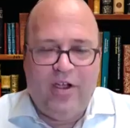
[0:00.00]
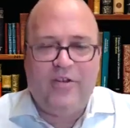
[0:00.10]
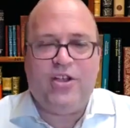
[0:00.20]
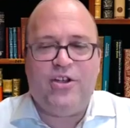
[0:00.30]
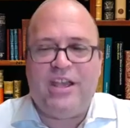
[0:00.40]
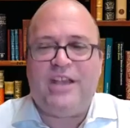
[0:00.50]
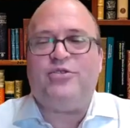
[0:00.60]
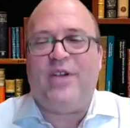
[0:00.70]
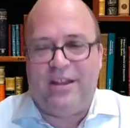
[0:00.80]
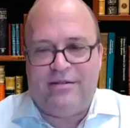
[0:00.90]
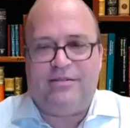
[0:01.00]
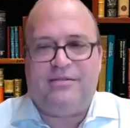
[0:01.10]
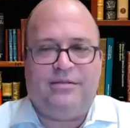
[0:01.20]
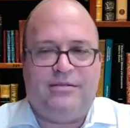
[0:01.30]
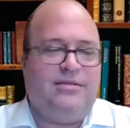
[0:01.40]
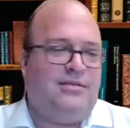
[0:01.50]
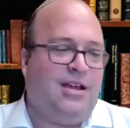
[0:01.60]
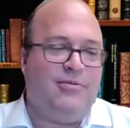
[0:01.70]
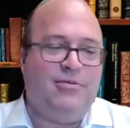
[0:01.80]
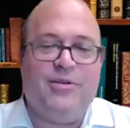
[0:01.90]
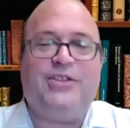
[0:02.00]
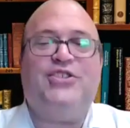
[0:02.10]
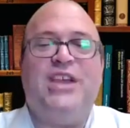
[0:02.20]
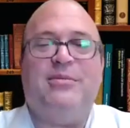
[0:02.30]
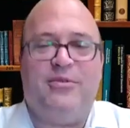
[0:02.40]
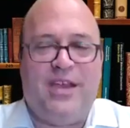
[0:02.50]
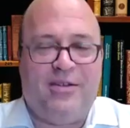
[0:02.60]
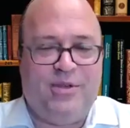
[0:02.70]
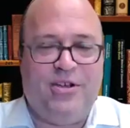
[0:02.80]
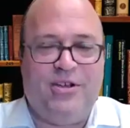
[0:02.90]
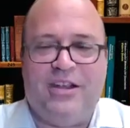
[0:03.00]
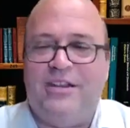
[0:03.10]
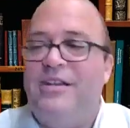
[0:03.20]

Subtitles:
Very good. That's right. We were at the same event. We heard it.